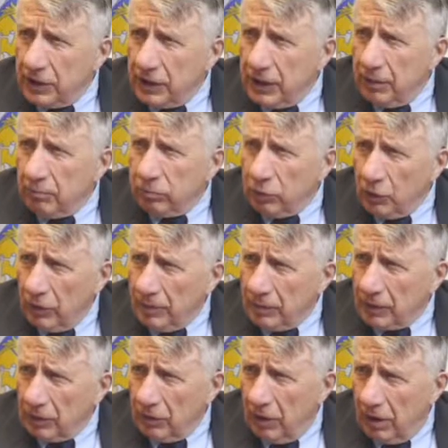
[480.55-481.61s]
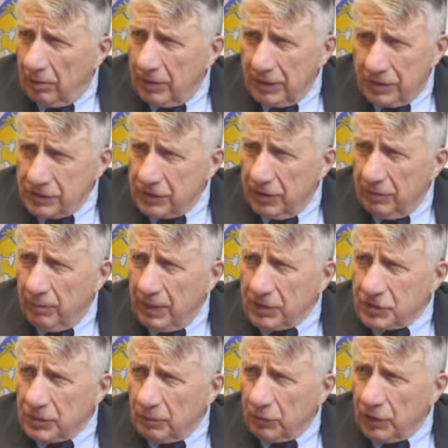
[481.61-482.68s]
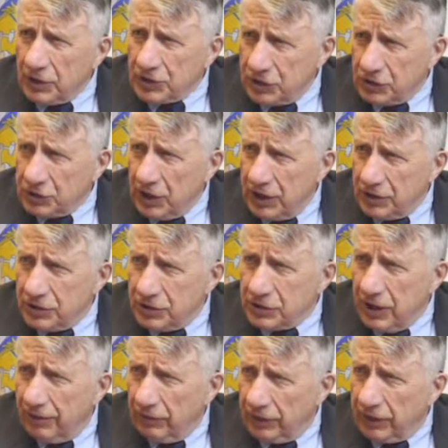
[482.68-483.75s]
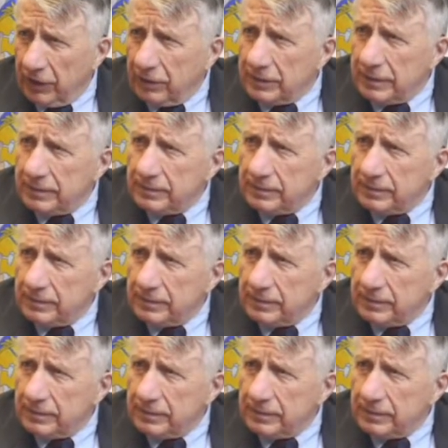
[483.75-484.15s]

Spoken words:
in employment law because there have been some recent changes, haven't there?